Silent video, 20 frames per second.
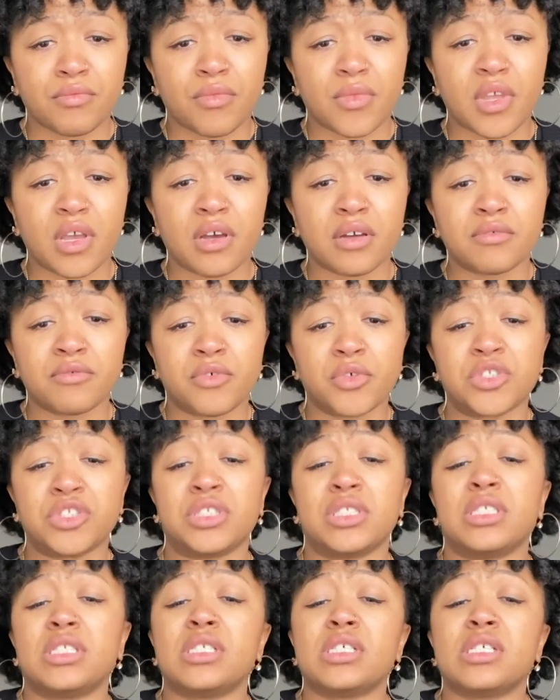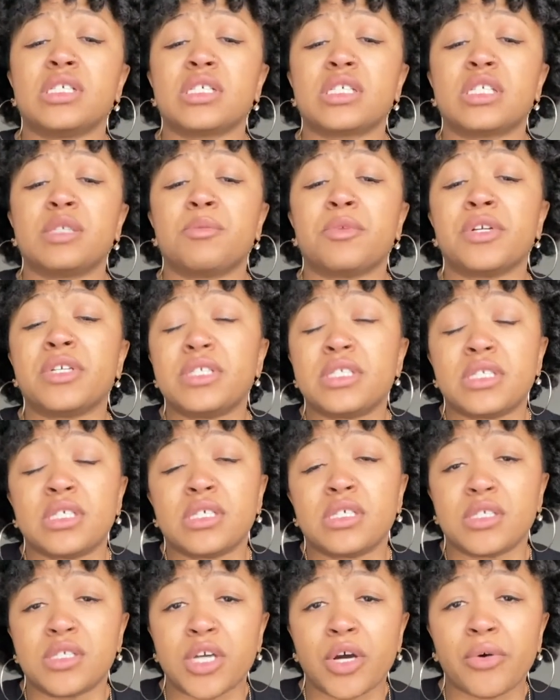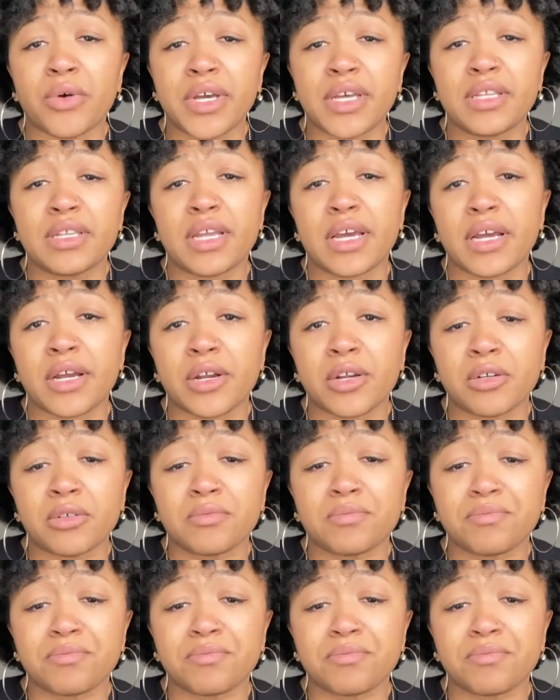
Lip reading: Unfortunately, the experiences don't end there.